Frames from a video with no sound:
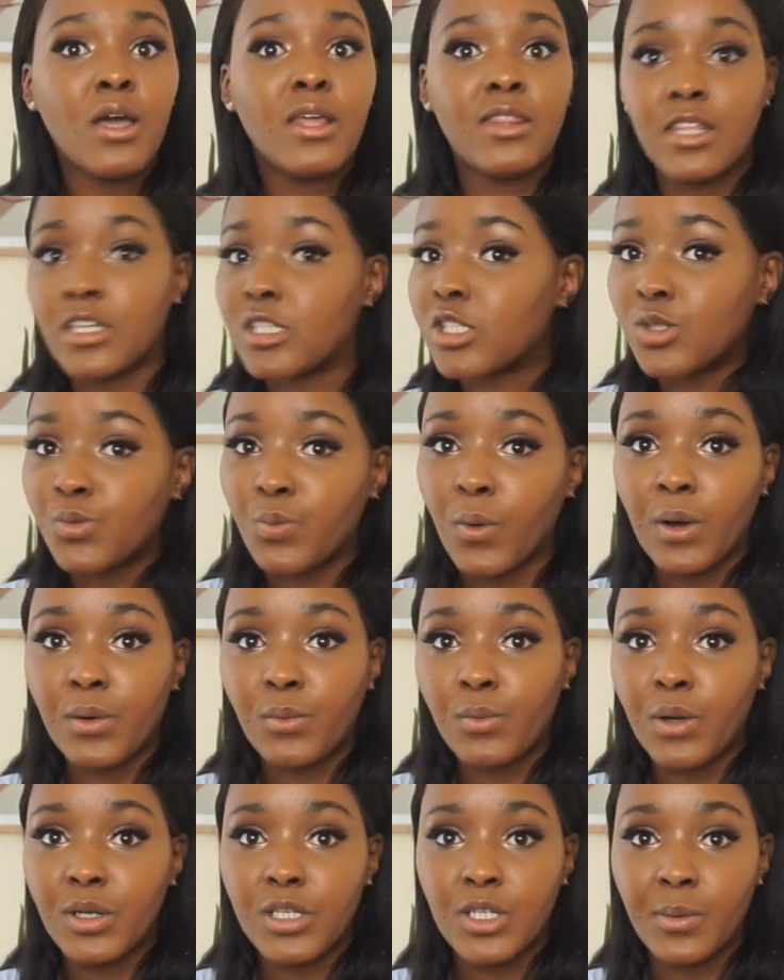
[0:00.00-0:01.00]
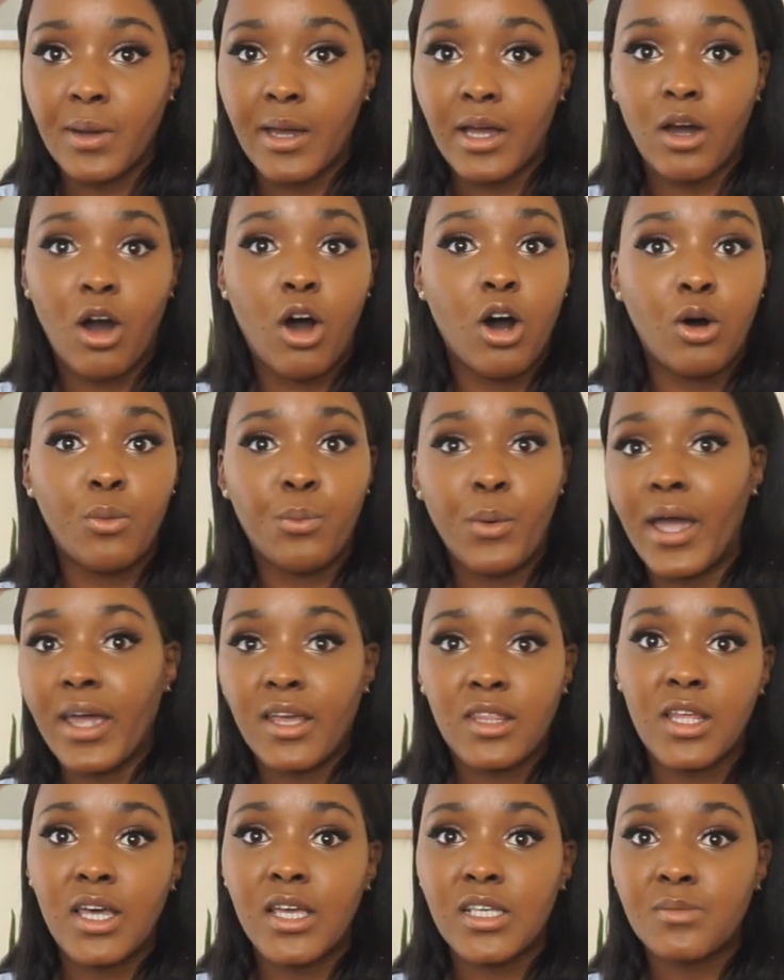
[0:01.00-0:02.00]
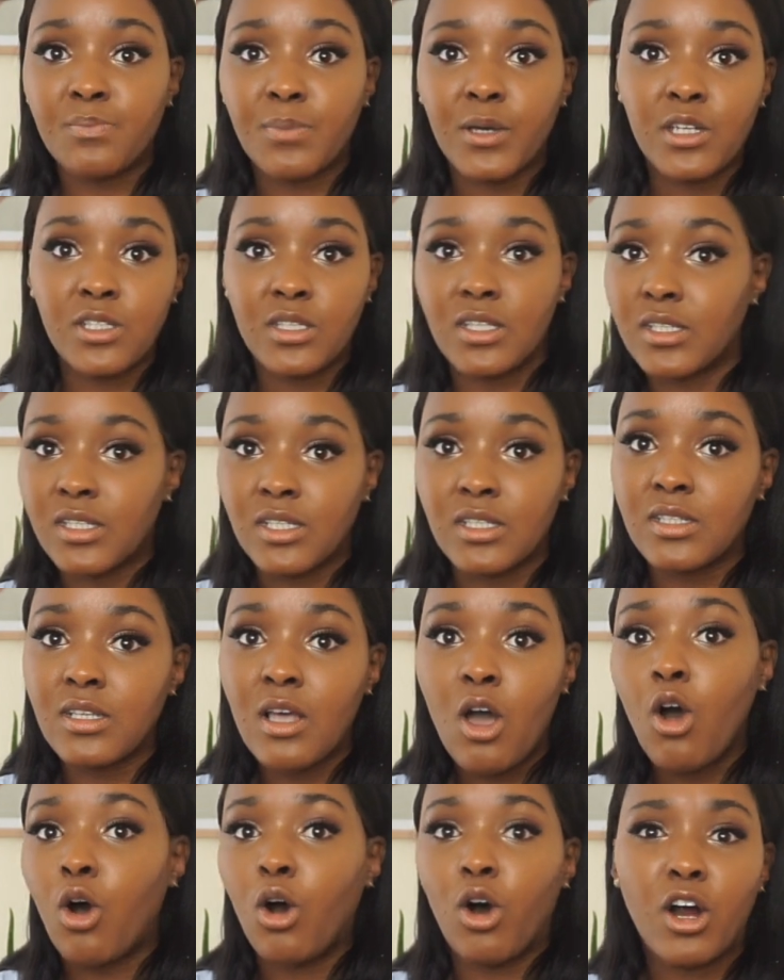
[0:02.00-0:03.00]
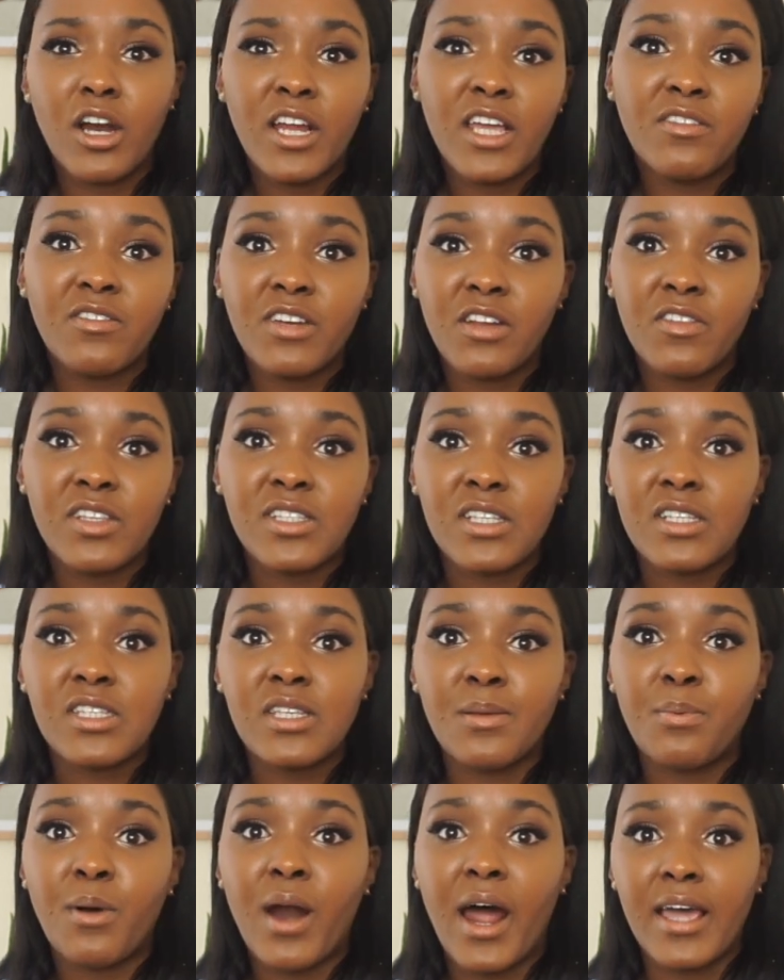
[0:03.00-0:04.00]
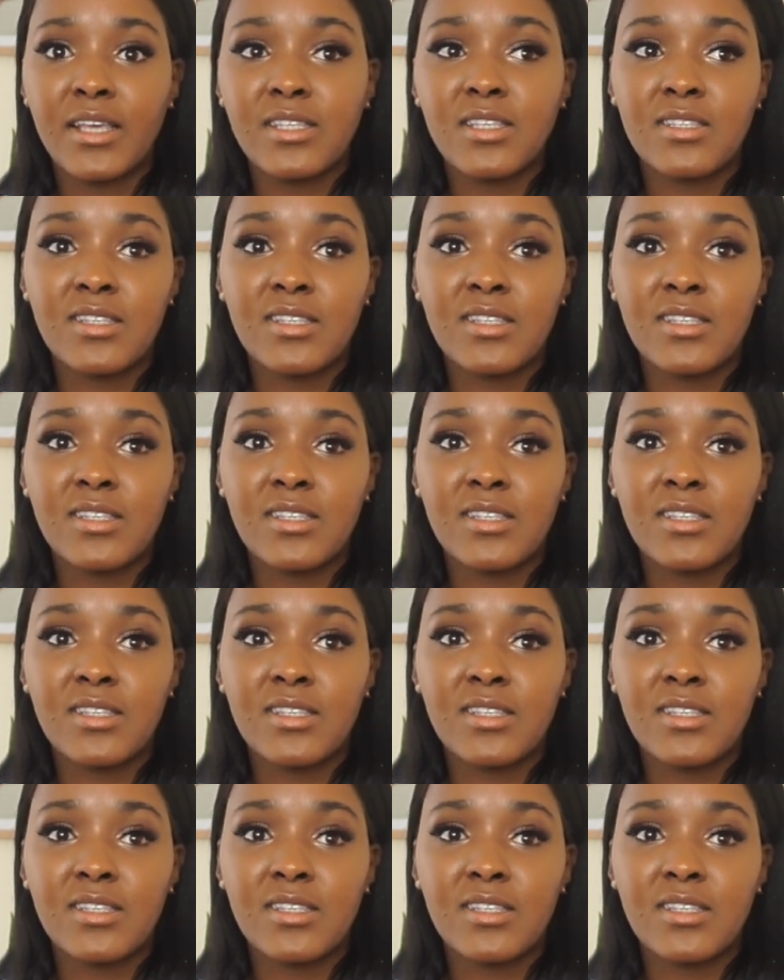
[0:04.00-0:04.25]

this is what we're doing or wear this because this is or even if it's a surprise guys.